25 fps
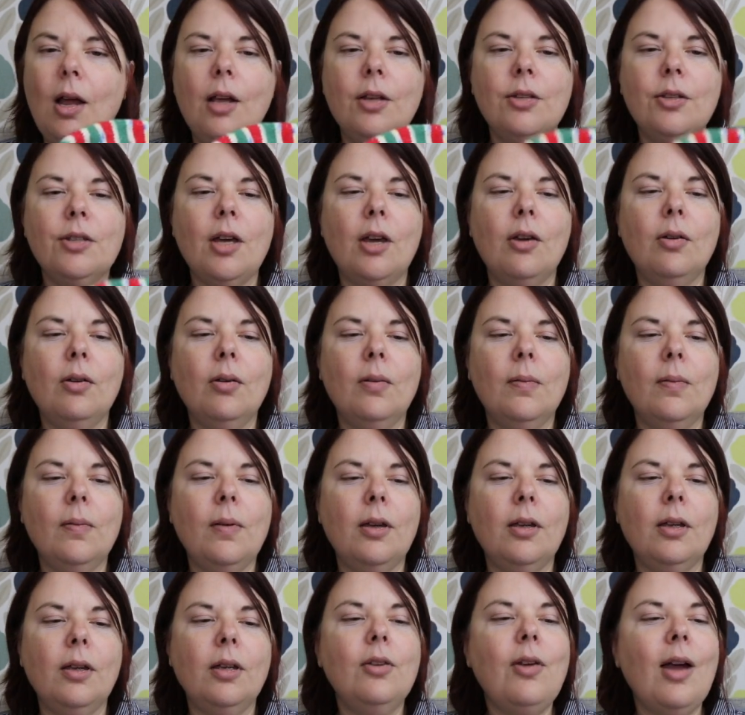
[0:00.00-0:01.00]
So
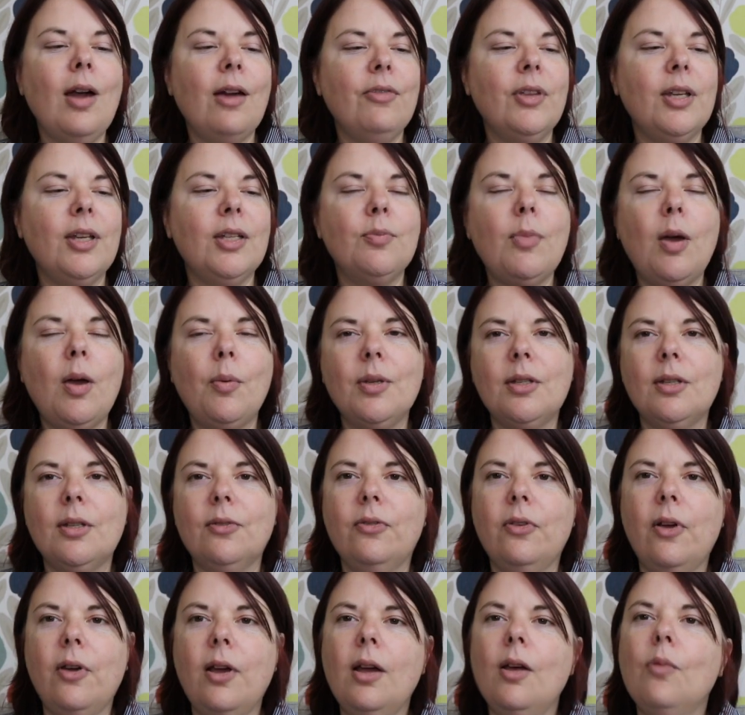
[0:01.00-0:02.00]
you have these moments
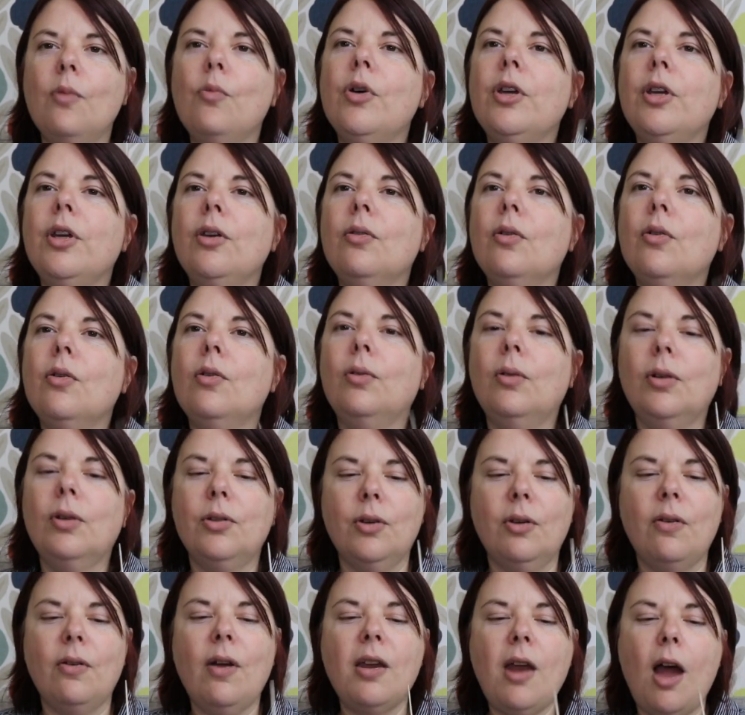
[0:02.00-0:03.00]
of what you call,
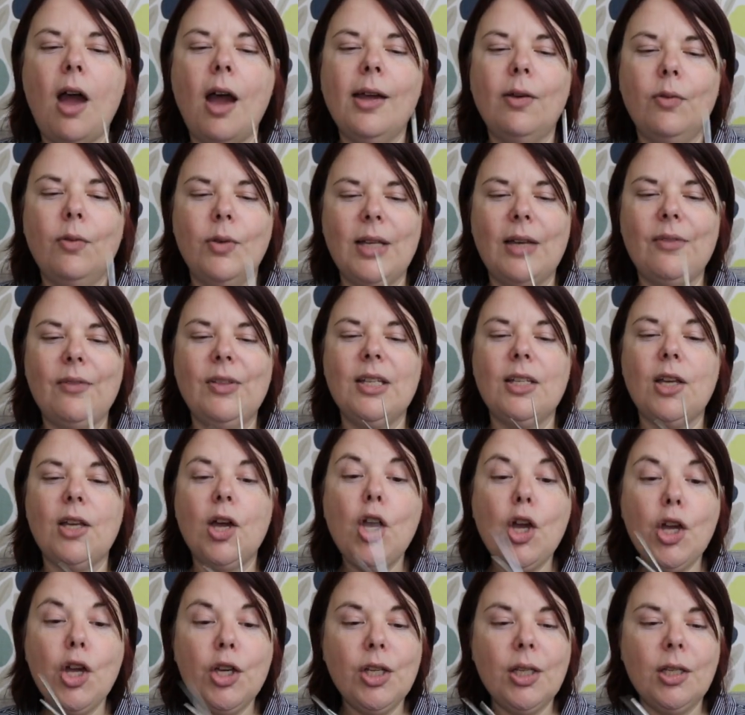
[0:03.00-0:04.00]
and I always have these
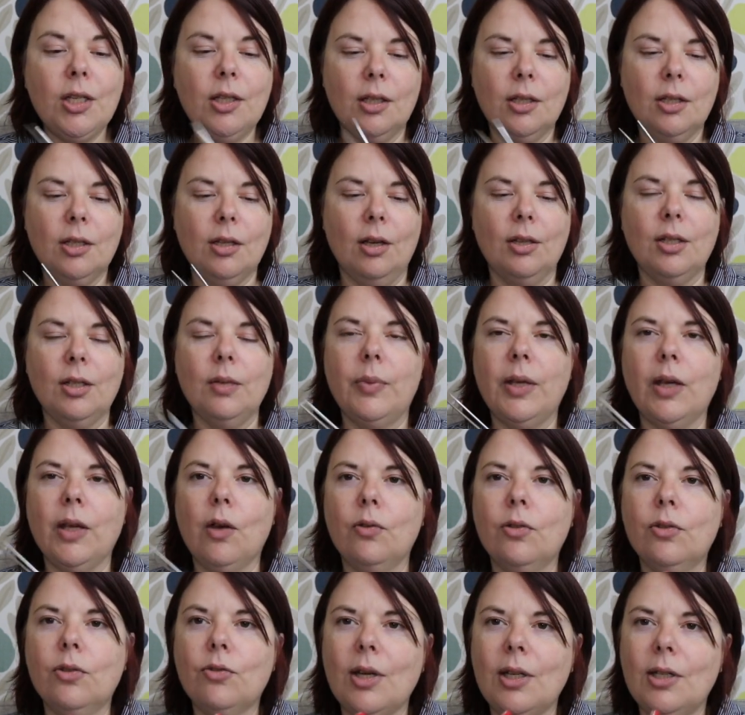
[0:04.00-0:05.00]
urges to start something
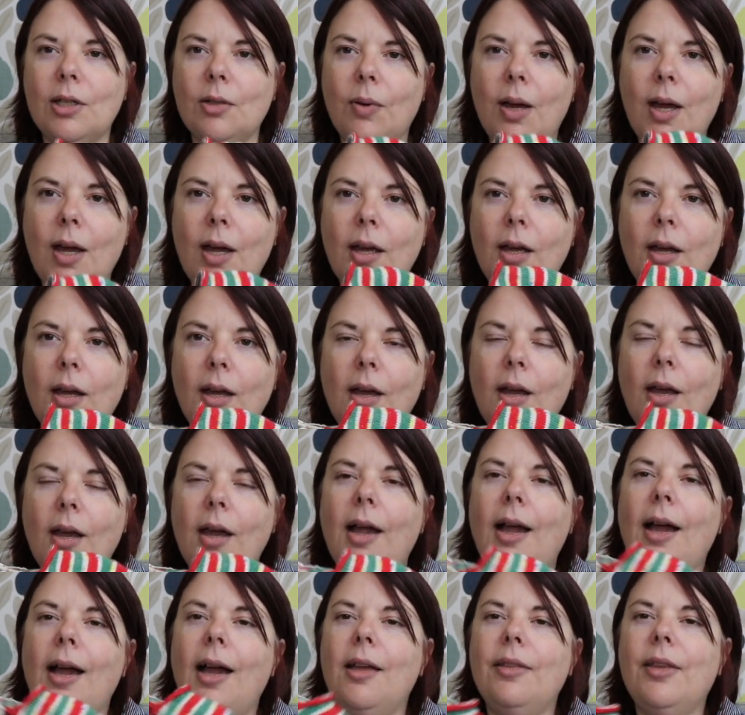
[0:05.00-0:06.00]
on straight away,
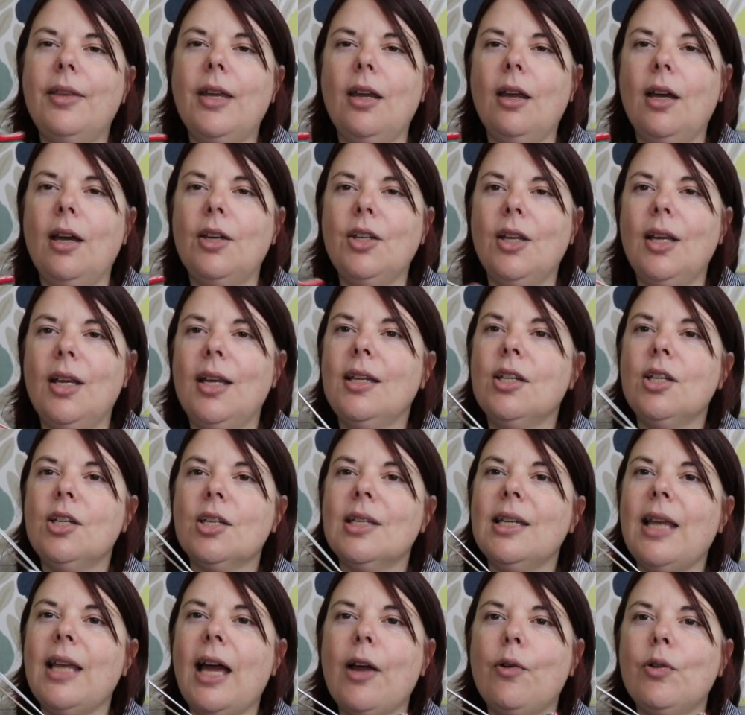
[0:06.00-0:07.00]
and then it
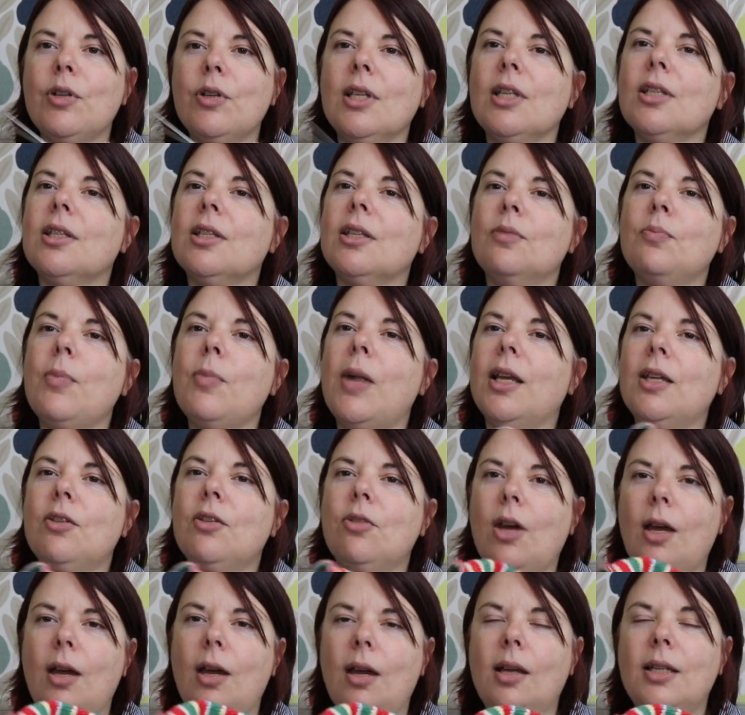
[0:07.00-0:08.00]
just languishes as my
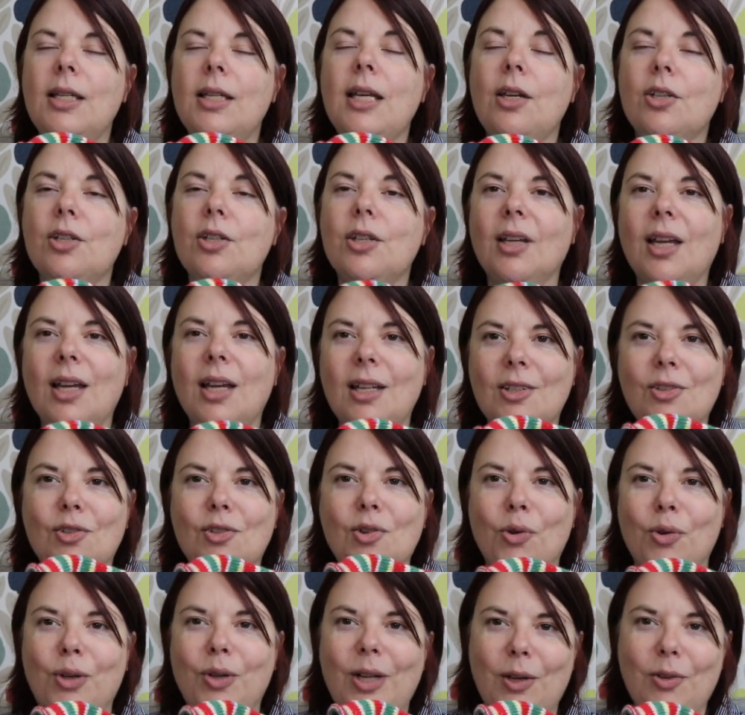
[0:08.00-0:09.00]
attention gets
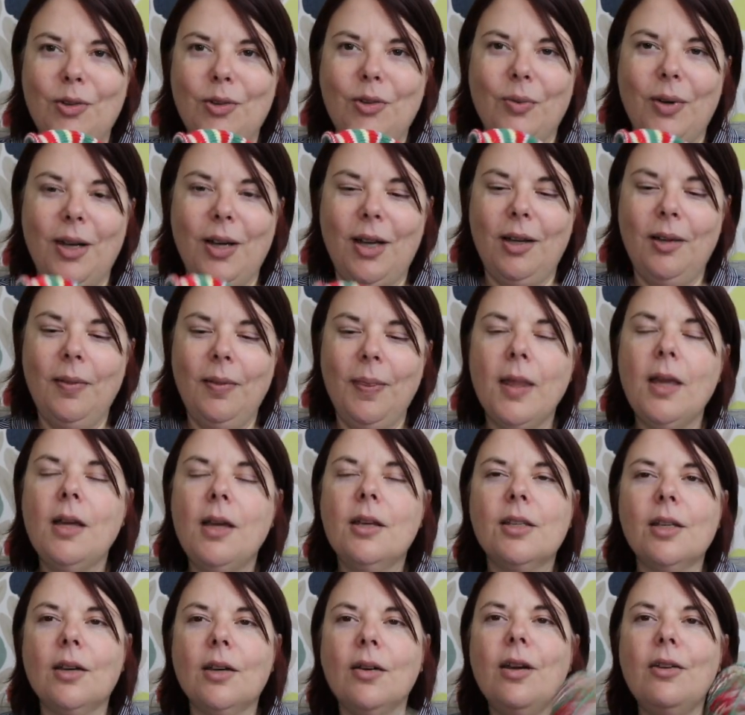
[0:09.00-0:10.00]
drawn elsewhere.
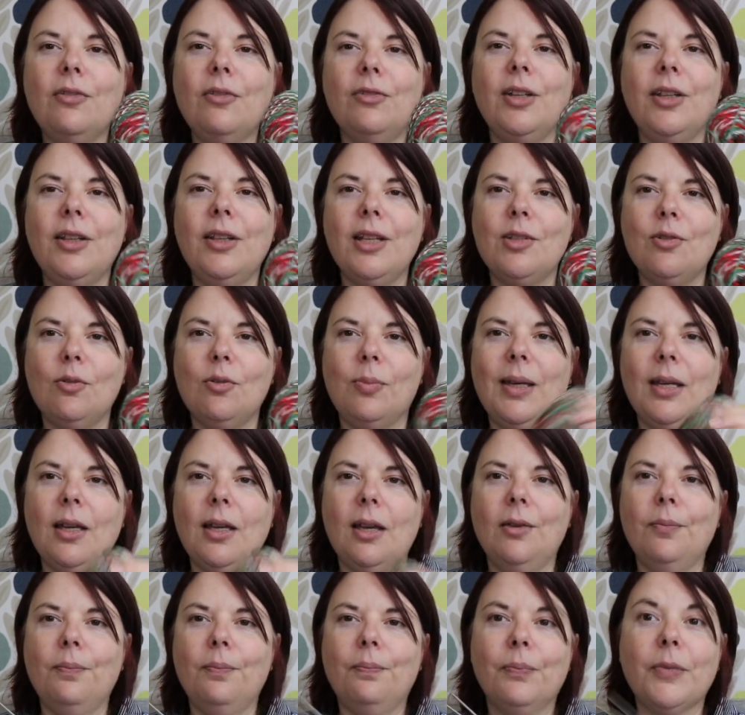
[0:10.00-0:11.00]
So hopefully these will be
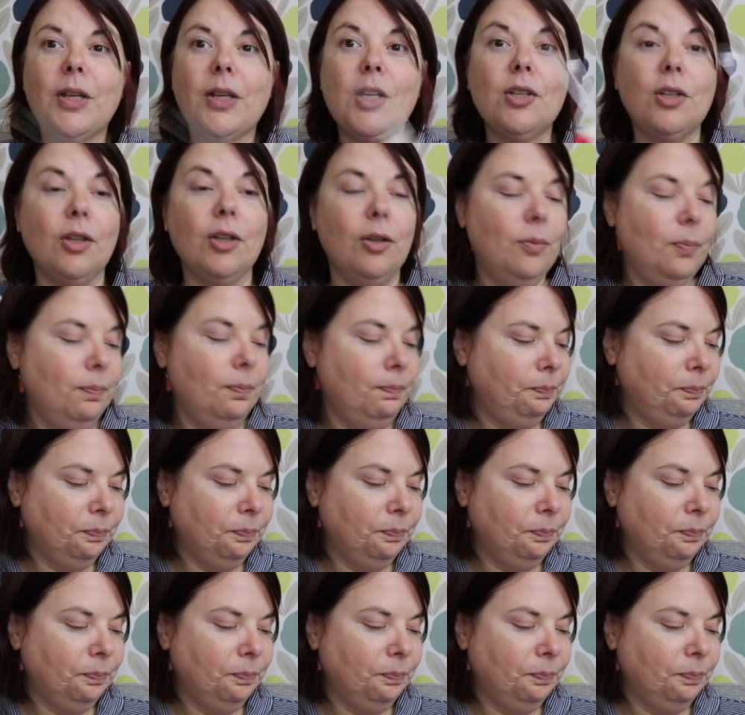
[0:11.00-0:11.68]
done soon.